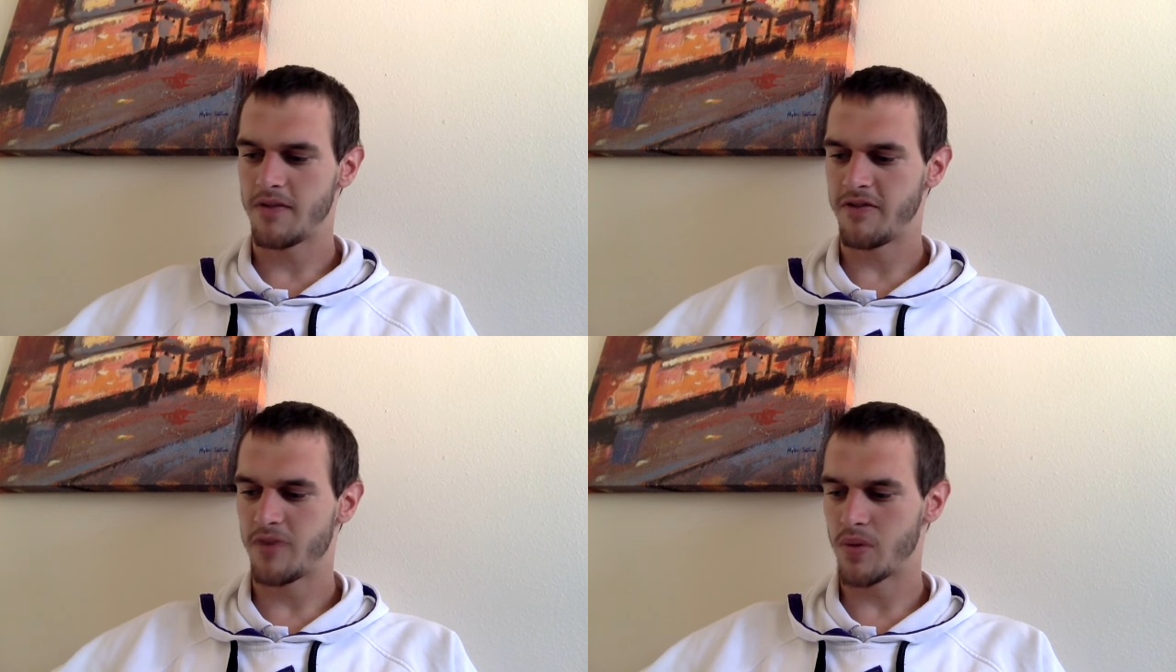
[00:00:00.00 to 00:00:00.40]

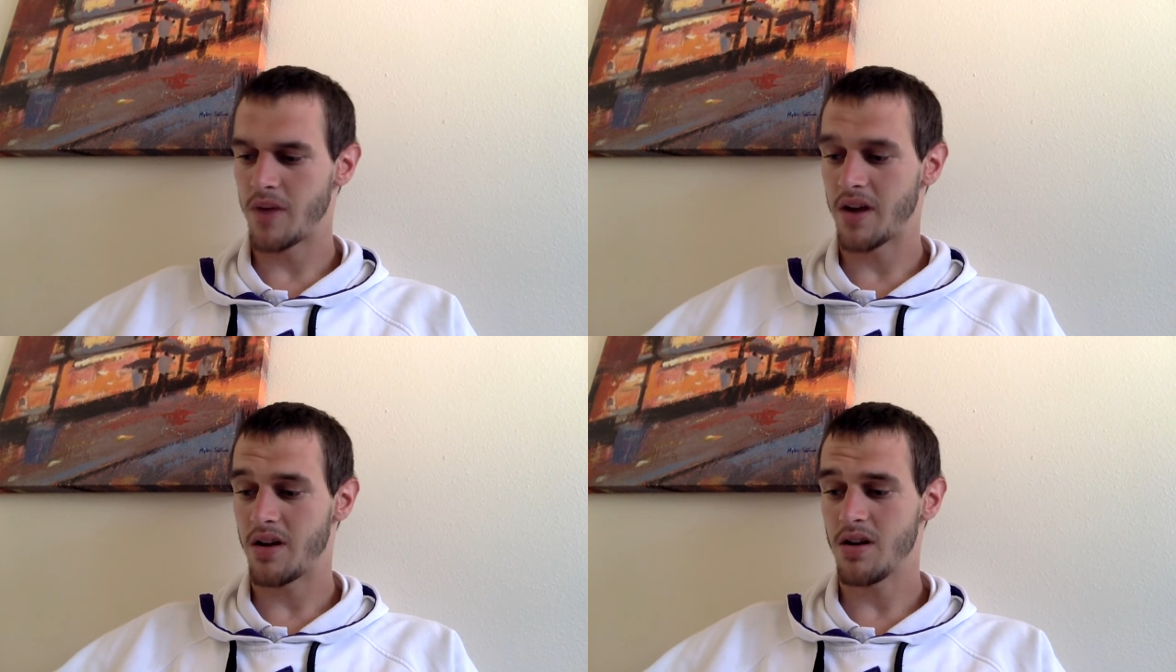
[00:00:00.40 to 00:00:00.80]
For
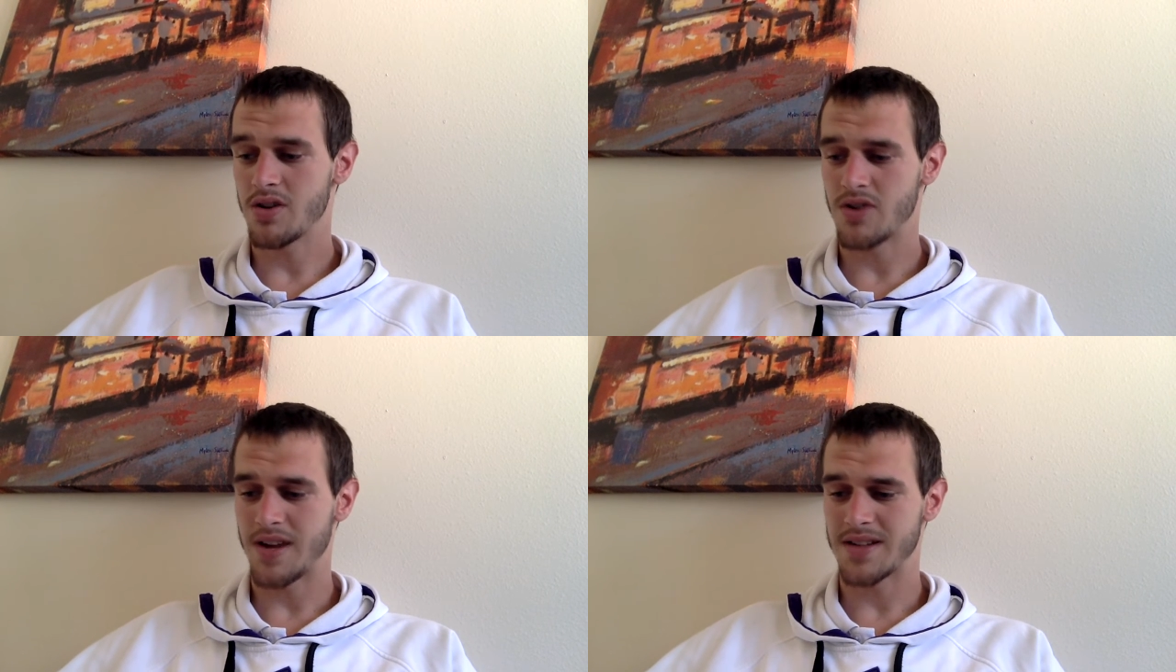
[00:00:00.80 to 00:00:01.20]
my
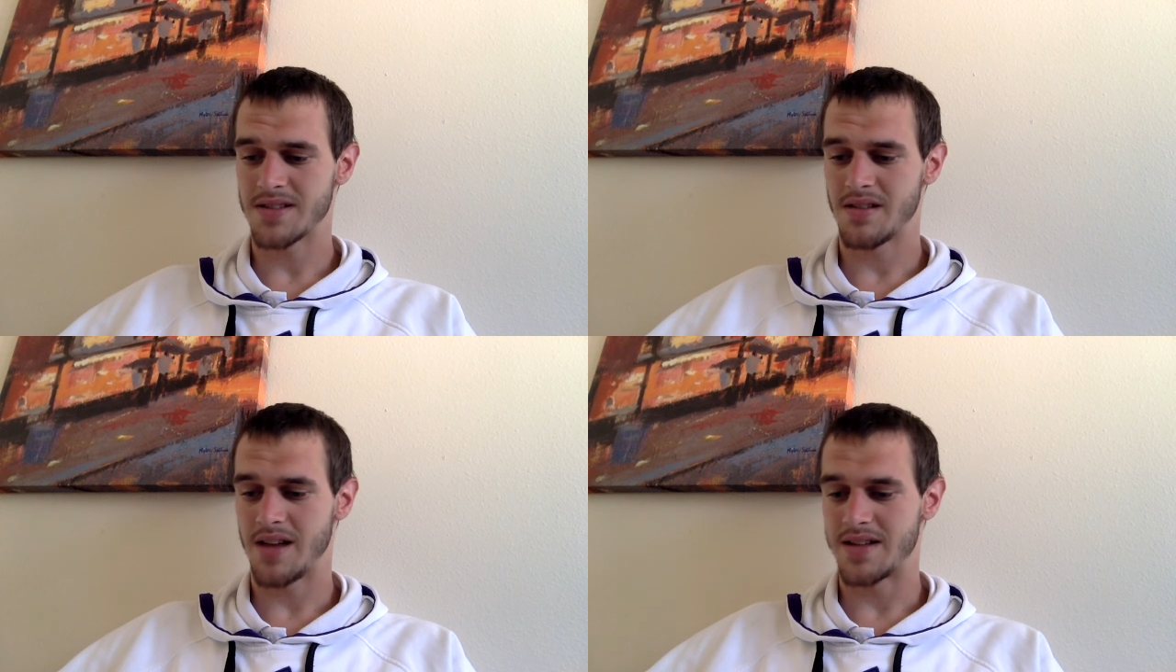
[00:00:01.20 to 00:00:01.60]
contracts
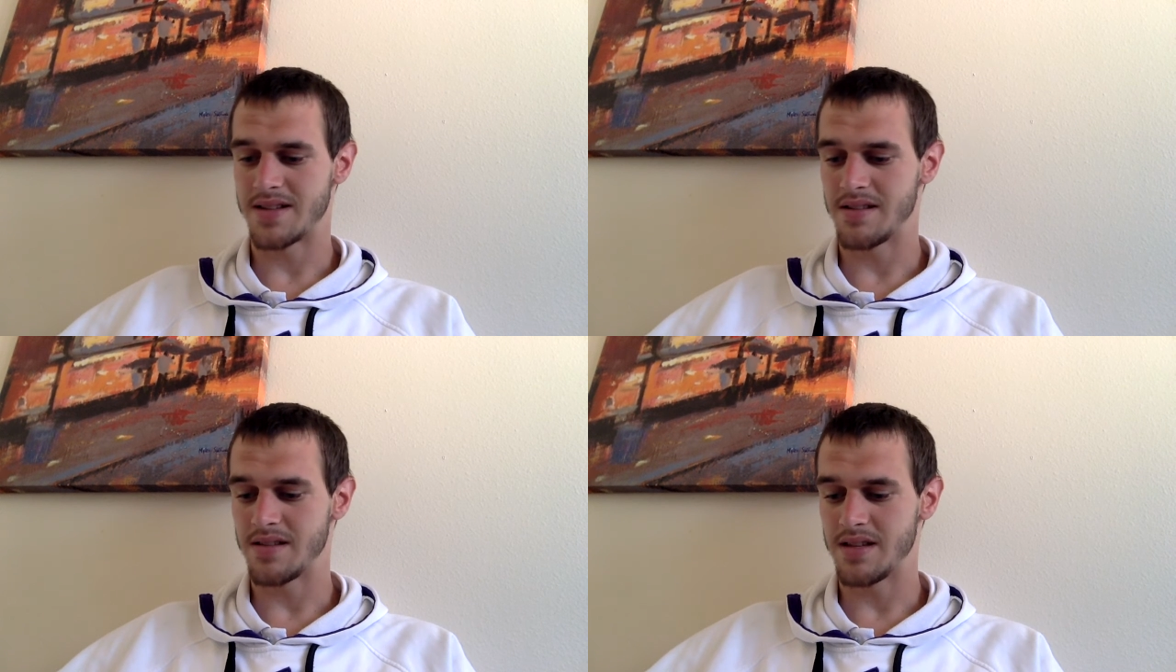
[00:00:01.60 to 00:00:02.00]

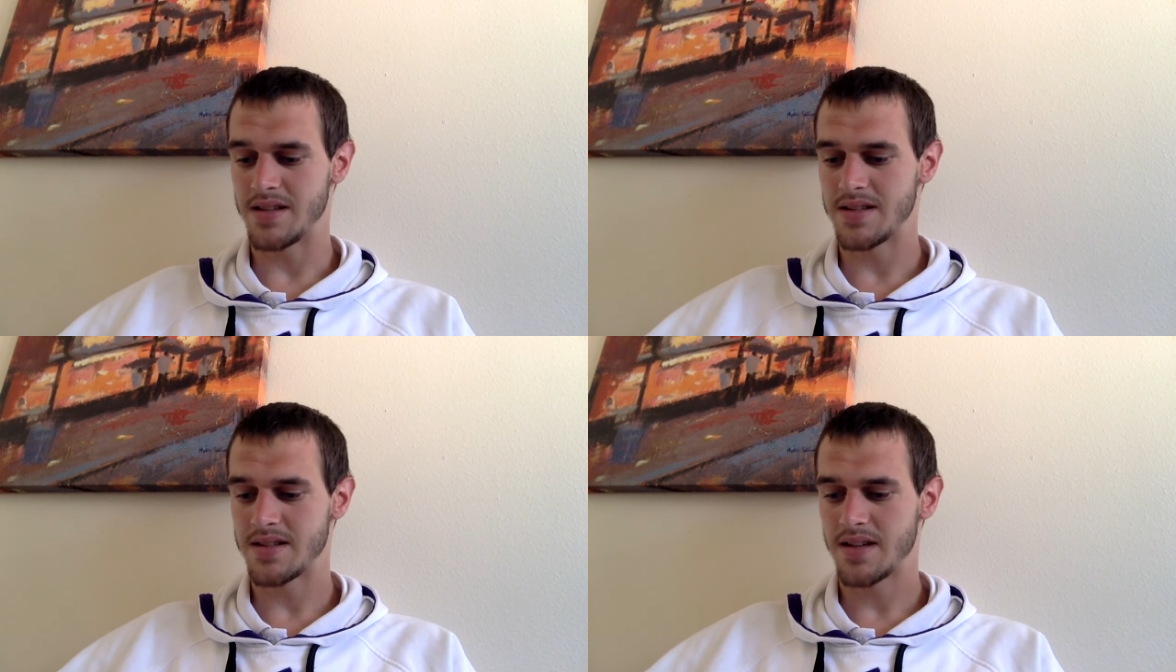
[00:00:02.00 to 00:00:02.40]
class at
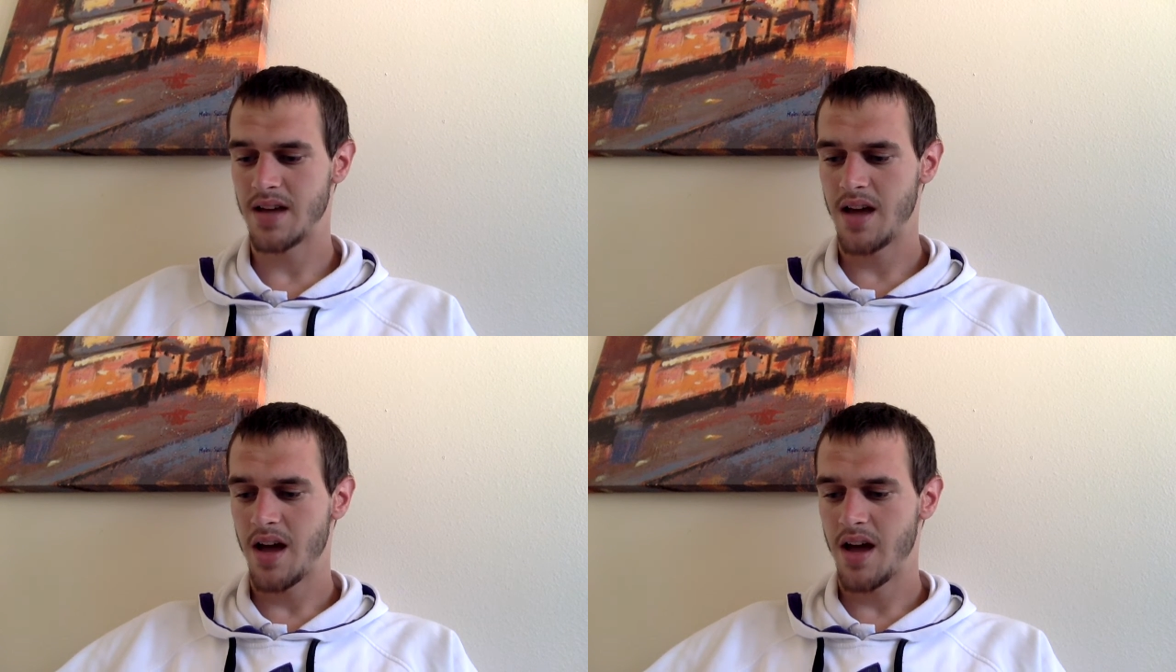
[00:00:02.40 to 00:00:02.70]
least,